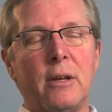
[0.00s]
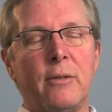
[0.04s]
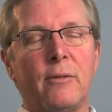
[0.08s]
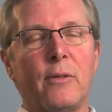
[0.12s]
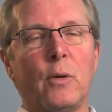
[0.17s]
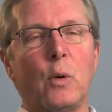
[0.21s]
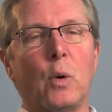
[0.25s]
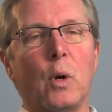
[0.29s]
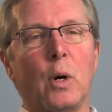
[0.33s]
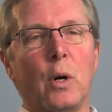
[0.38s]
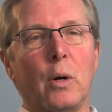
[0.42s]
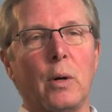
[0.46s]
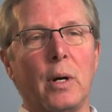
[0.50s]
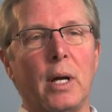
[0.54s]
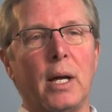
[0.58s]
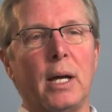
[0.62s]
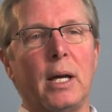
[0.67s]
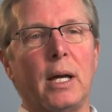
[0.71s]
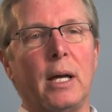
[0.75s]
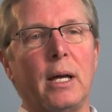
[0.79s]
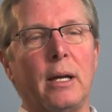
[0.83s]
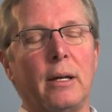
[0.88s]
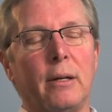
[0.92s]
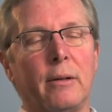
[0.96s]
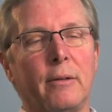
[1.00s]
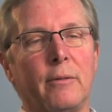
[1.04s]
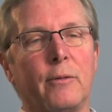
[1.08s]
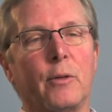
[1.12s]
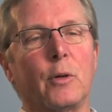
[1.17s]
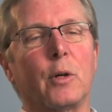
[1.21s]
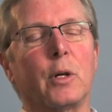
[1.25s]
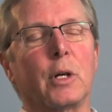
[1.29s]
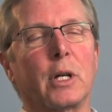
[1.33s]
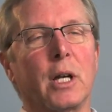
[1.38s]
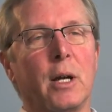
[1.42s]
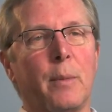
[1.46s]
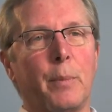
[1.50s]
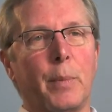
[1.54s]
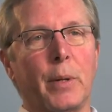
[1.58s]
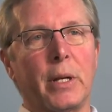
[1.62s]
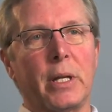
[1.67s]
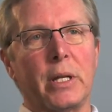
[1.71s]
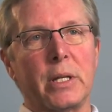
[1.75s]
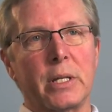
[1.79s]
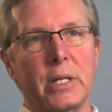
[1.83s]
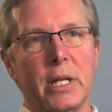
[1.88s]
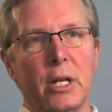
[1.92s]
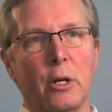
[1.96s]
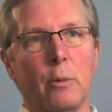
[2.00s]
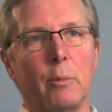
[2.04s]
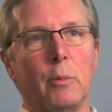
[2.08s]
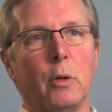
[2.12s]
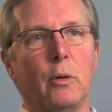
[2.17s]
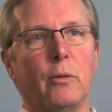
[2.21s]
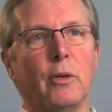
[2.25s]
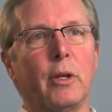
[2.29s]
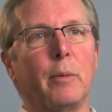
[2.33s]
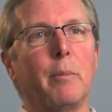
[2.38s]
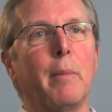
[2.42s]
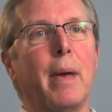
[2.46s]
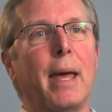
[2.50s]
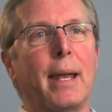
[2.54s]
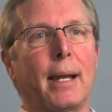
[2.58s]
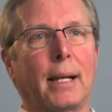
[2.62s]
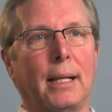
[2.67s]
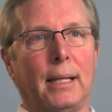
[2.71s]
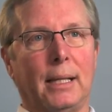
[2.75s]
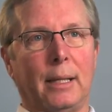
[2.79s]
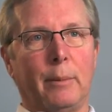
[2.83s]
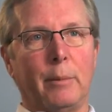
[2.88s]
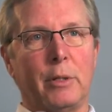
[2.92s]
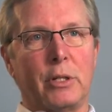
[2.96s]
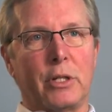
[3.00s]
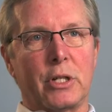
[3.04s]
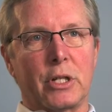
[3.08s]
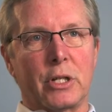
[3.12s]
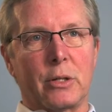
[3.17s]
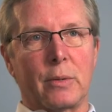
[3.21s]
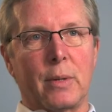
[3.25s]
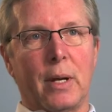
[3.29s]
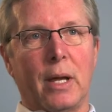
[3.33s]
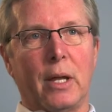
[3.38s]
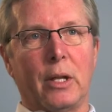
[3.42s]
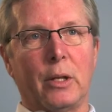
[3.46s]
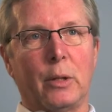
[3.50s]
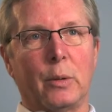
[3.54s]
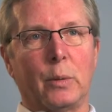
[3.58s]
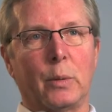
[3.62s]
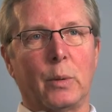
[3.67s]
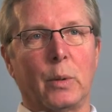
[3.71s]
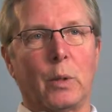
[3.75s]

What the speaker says: for companies that are moving medical images around the